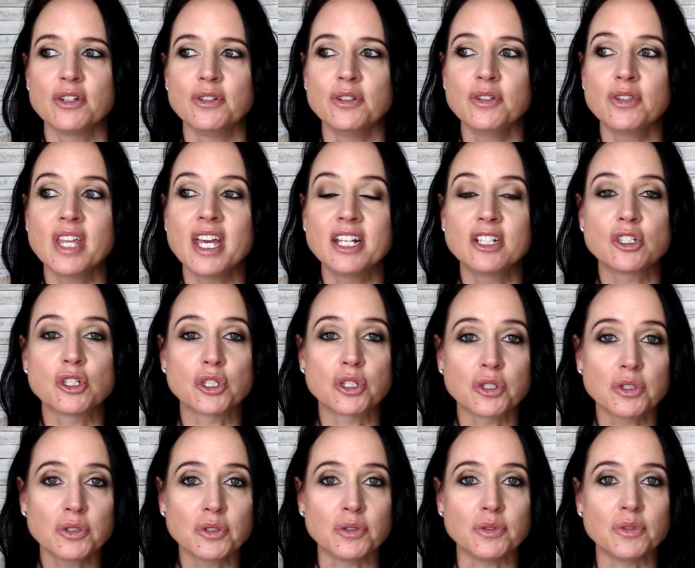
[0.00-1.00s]
you then
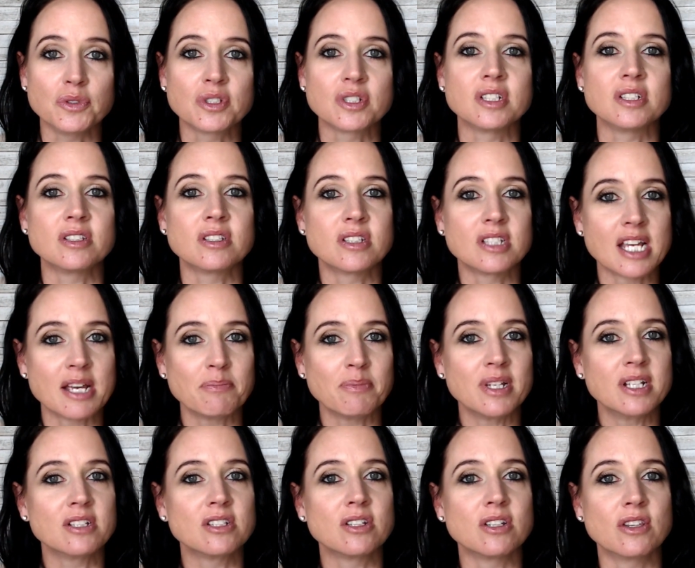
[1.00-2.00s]
choose to step
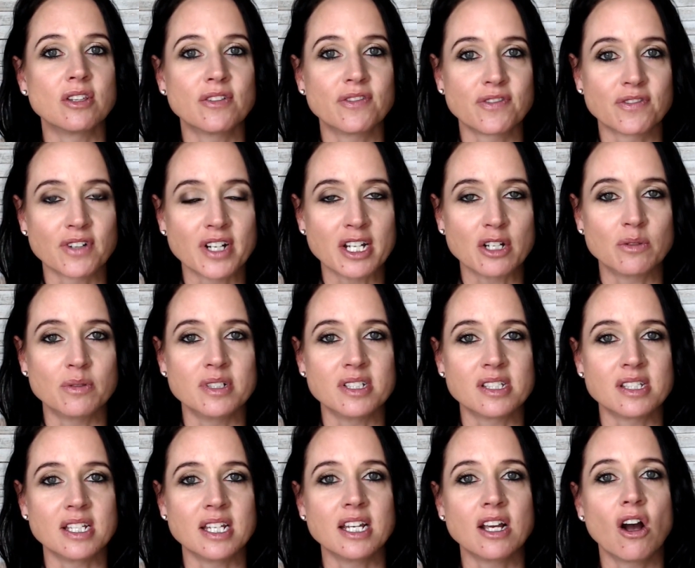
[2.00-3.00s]
into the
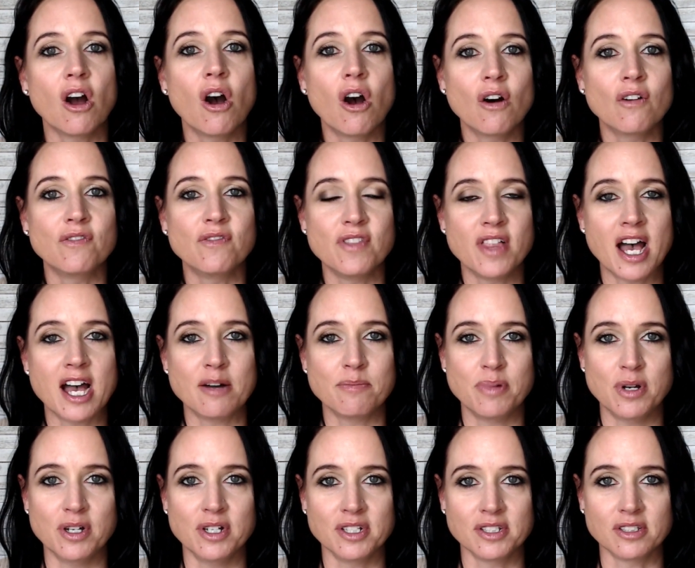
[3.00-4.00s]
frequency of
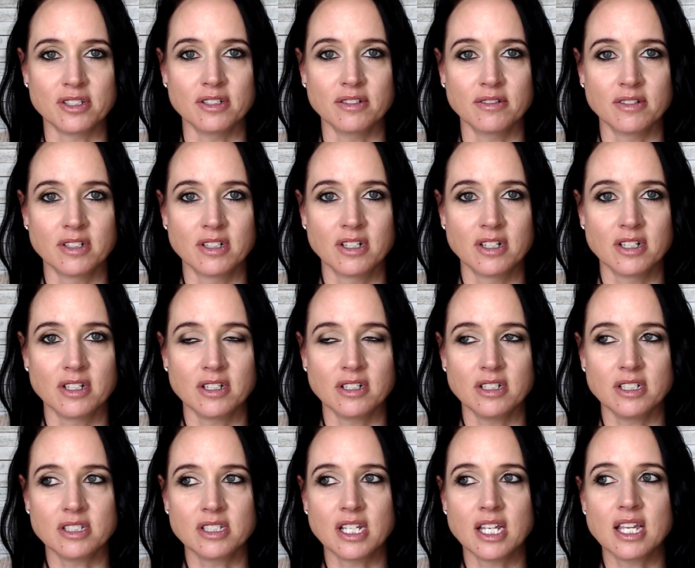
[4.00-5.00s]
that person.
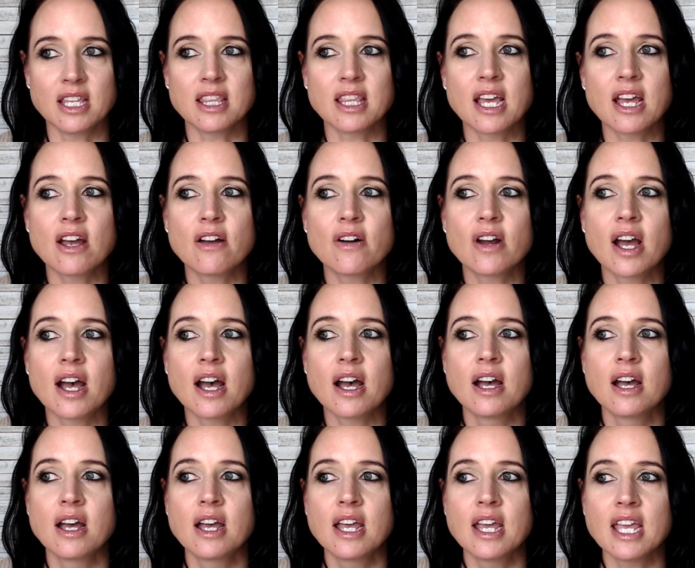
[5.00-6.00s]
You see, there
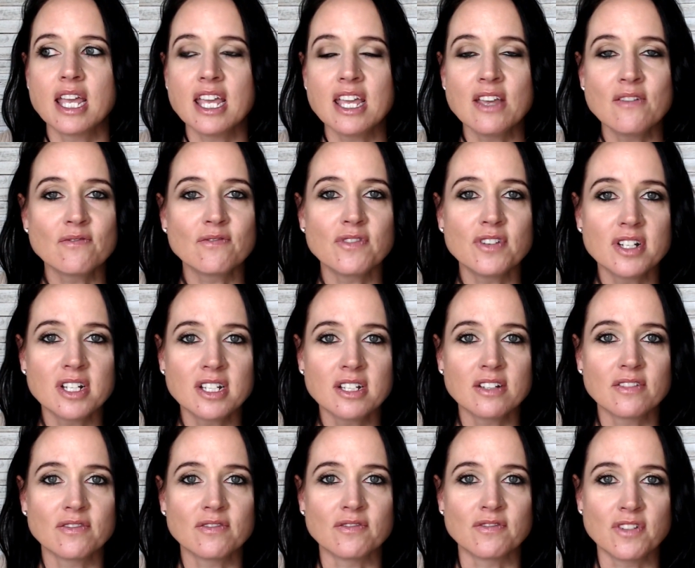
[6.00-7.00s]
are
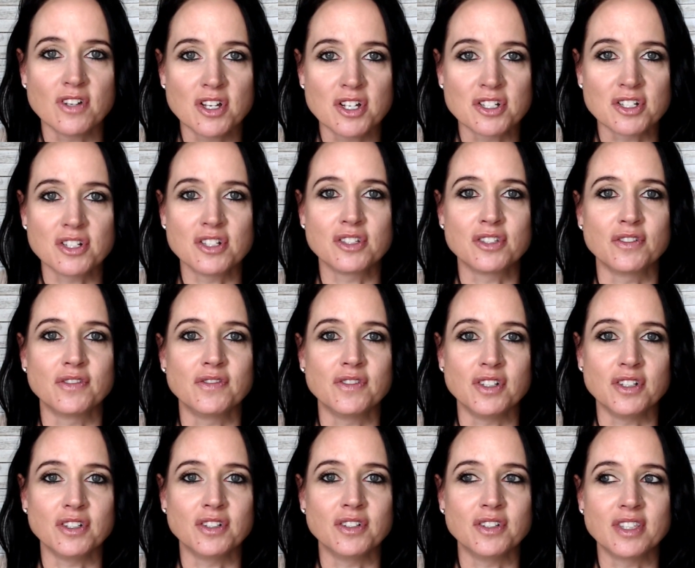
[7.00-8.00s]
infinite versions of
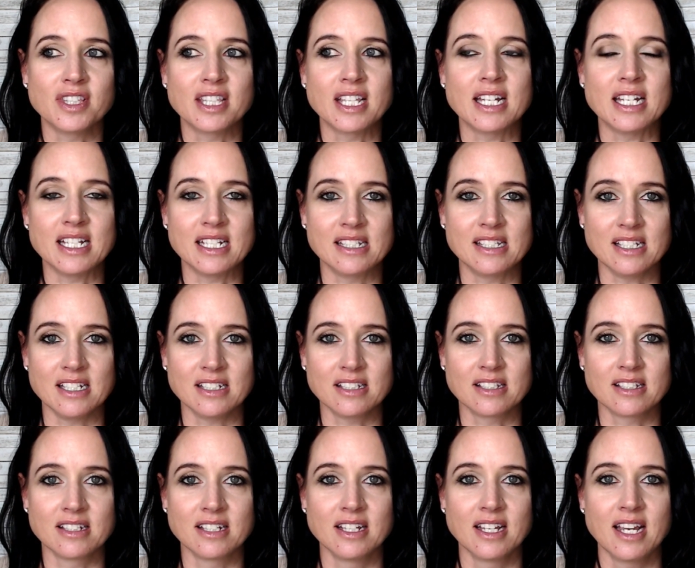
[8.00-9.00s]
you that
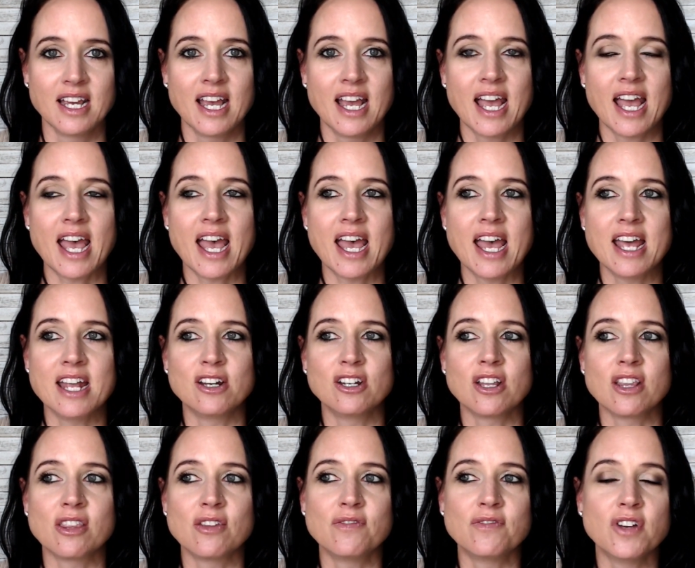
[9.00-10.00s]
exist.
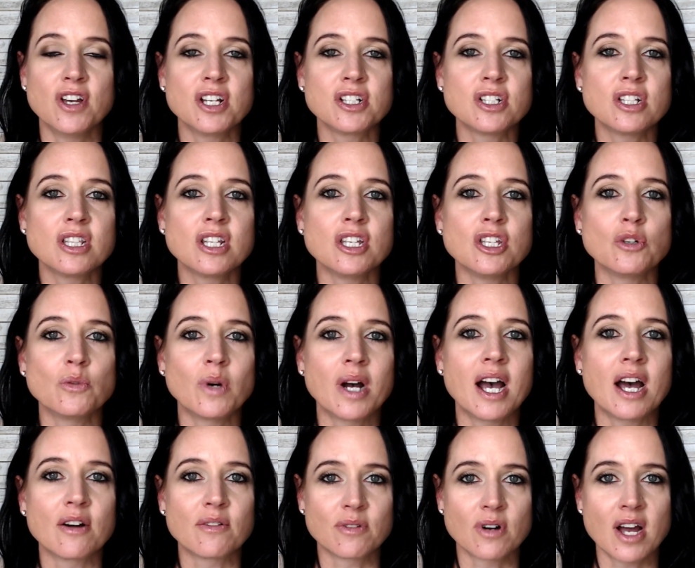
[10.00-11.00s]
And the version that you
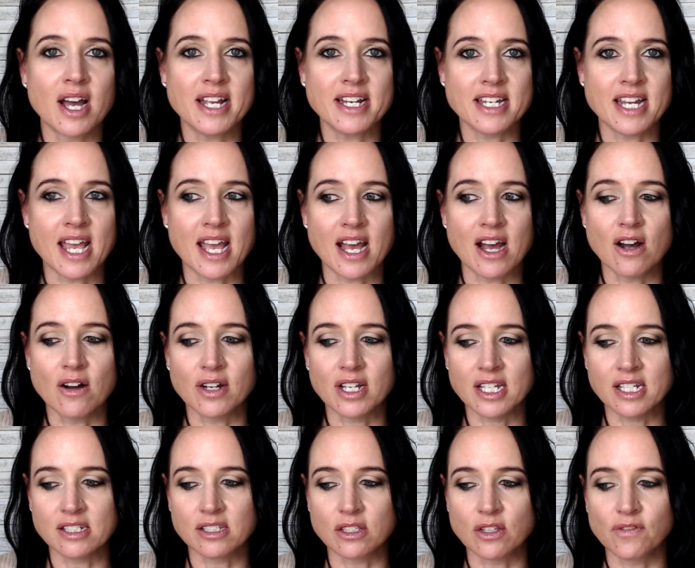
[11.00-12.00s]
are right now
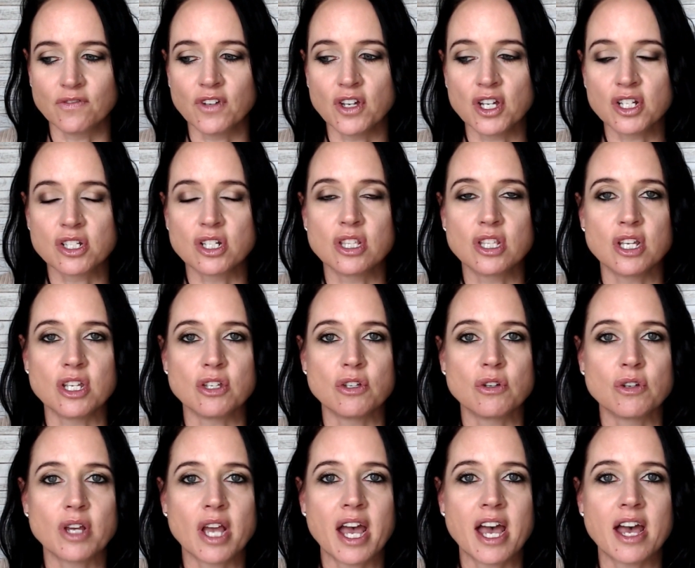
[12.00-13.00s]
is the version that
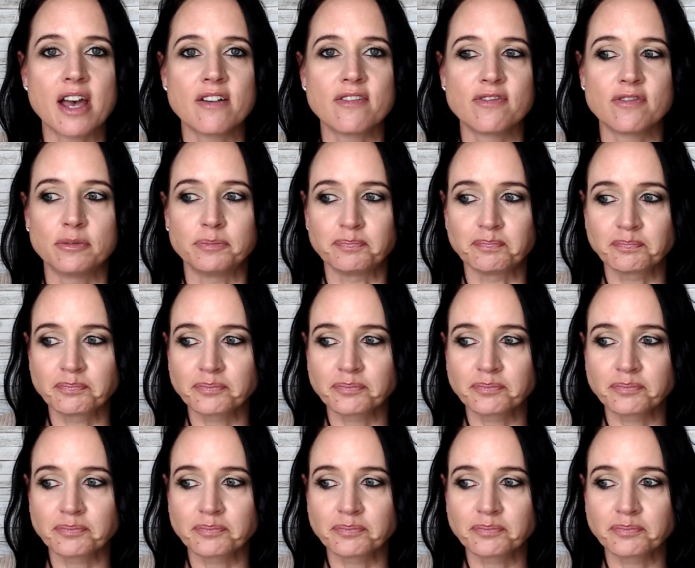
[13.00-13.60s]
you have